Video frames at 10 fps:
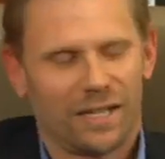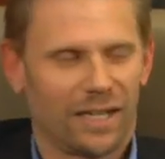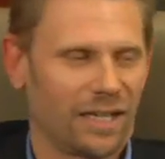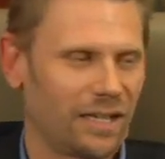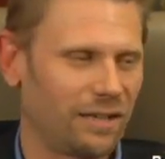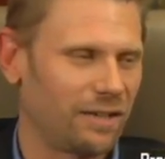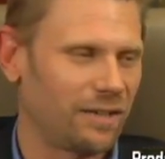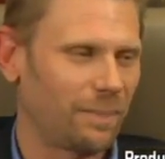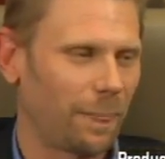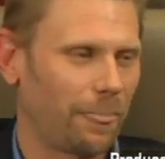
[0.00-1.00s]
and
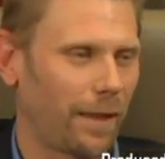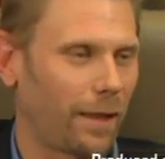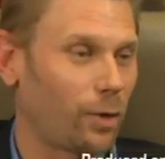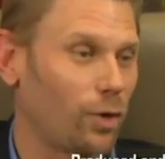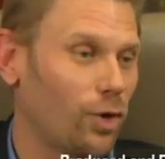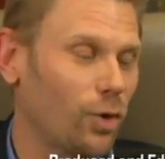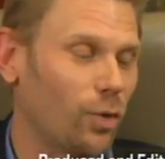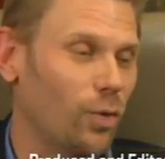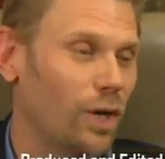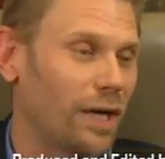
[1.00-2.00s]
I don't
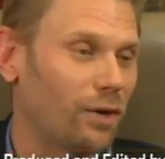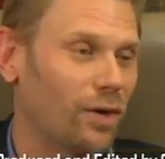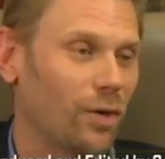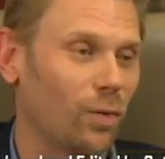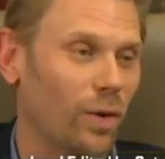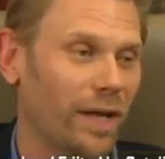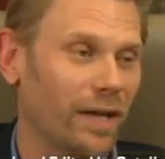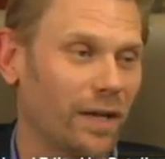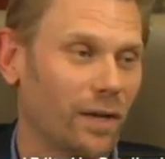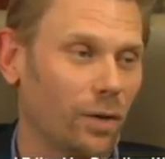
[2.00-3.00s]
know
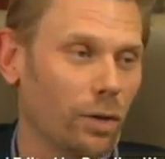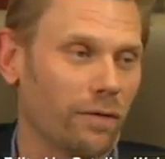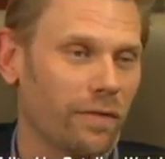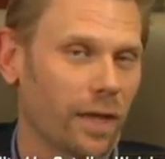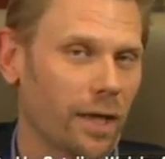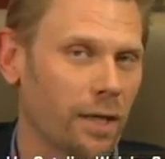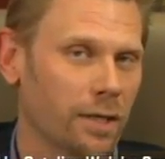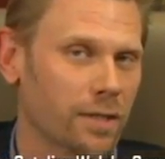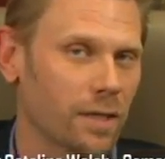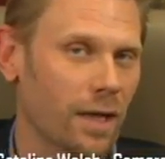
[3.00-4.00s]
when or if that
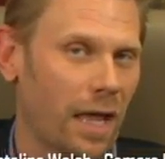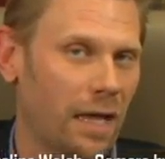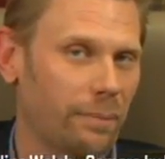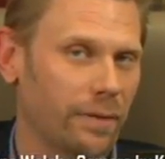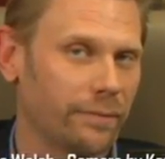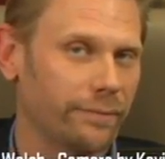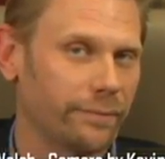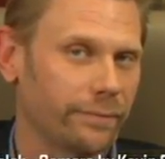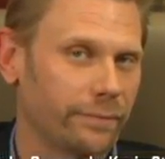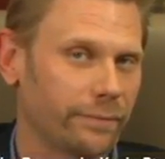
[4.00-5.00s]
end is going to happen,
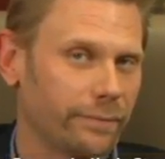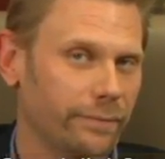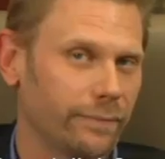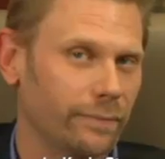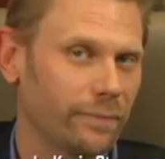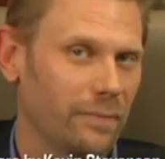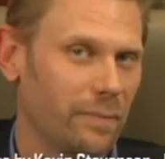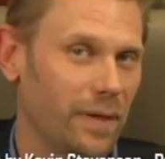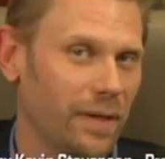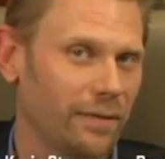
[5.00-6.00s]

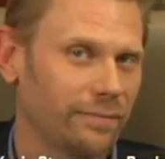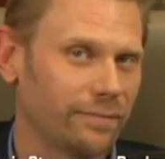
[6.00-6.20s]
but